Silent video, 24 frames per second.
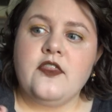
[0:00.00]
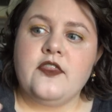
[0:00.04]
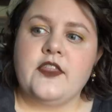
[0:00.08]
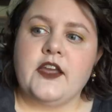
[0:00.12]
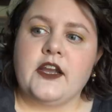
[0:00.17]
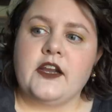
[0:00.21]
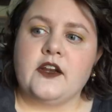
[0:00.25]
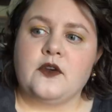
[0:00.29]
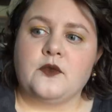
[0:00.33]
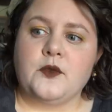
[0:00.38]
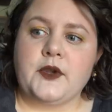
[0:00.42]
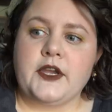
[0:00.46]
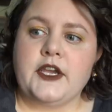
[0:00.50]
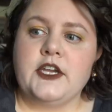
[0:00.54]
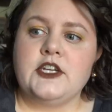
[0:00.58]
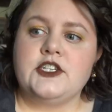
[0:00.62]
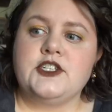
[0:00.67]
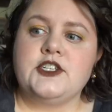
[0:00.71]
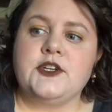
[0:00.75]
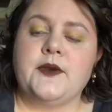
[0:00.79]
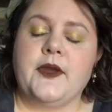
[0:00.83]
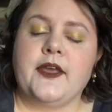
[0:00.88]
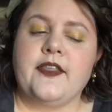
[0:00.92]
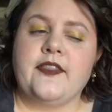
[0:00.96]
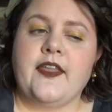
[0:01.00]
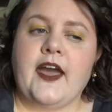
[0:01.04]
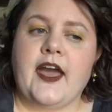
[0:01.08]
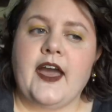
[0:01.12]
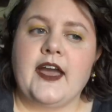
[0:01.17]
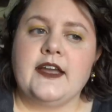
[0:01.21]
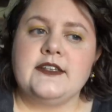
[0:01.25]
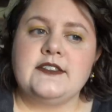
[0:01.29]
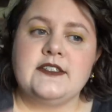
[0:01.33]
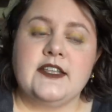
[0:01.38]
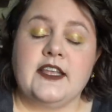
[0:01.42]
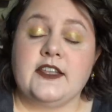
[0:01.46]
They're reissuing
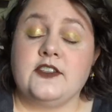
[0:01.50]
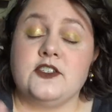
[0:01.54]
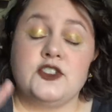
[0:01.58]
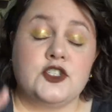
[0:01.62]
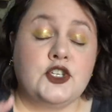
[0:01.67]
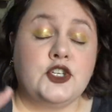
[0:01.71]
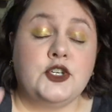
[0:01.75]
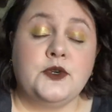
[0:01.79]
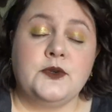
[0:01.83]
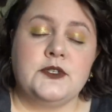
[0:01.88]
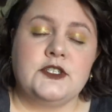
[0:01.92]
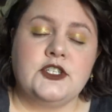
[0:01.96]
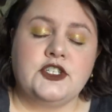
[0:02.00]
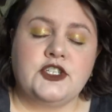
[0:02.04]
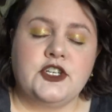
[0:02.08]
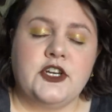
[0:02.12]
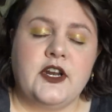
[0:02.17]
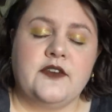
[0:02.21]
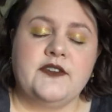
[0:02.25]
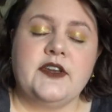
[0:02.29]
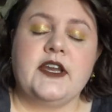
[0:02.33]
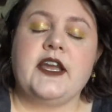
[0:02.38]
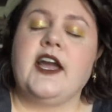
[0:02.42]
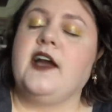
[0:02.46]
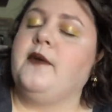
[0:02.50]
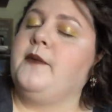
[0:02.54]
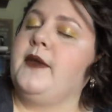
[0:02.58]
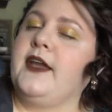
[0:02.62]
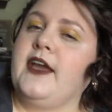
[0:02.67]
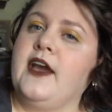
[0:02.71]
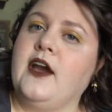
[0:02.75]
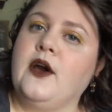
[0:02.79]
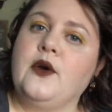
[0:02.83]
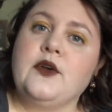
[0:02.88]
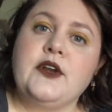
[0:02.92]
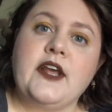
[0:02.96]
that. Like there's a new edition of it coming
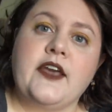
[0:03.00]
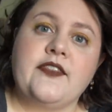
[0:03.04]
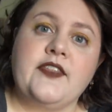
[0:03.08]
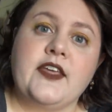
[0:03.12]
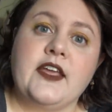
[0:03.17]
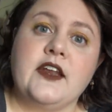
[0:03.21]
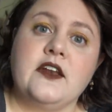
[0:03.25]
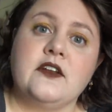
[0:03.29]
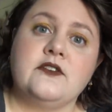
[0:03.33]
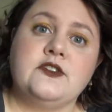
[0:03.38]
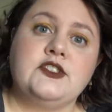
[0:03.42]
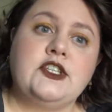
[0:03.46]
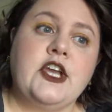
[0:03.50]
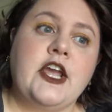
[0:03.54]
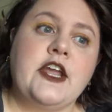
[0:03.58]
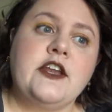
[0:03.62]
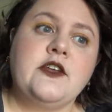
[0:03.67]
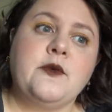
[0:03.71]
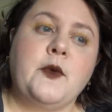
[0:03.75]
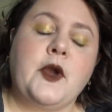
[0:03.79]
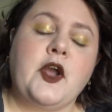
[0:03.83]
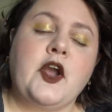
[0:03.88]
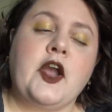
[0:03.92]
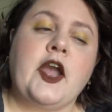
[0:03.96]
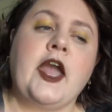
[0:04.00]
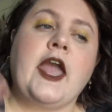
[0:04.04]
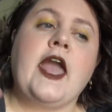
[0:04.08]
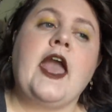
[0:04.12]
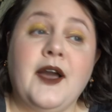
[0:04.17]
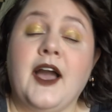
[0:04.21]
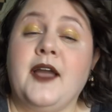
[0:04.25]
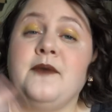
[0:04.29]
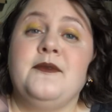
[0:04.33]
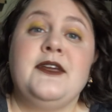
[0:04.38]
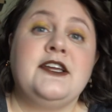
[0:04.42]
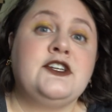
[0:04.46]
out at the end of January.
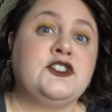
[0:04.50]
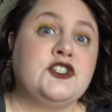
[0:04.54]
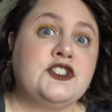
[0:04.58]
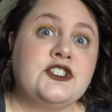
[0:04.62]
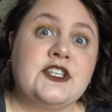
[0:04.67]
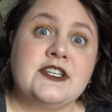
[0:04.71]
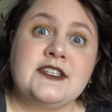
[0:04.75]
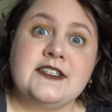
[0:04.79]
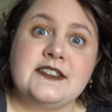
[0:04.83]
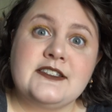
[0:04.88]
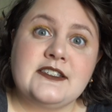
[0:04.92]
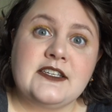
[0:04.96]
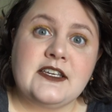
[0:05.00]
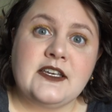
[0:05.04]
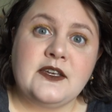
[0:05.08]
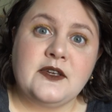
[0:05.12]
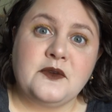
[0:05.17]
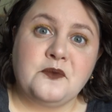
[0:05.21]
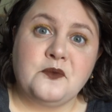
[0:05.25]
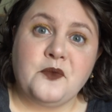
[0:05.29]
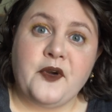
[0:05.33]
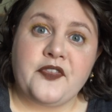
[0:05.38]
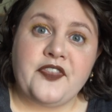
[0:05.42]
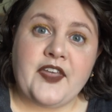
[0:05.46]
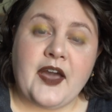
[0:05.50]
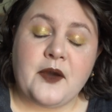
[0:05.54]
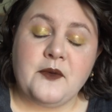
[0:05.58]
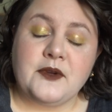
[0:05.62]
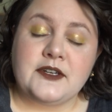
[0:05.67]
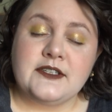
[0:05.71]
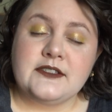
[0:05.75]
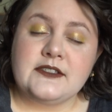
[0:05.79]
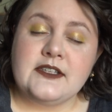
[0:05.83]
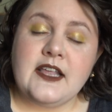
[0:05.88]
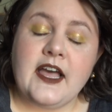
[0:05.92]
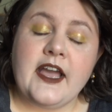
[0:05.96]
I'm interested to see what that
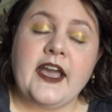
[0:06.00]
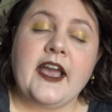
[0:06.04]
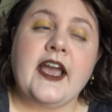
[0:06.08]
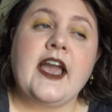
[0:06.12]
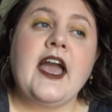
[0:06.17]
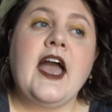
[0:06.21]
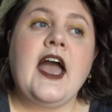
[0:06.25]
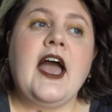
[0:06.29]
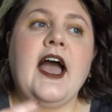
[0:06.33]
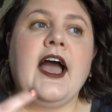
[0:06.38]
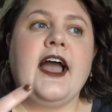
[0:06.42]
one is like.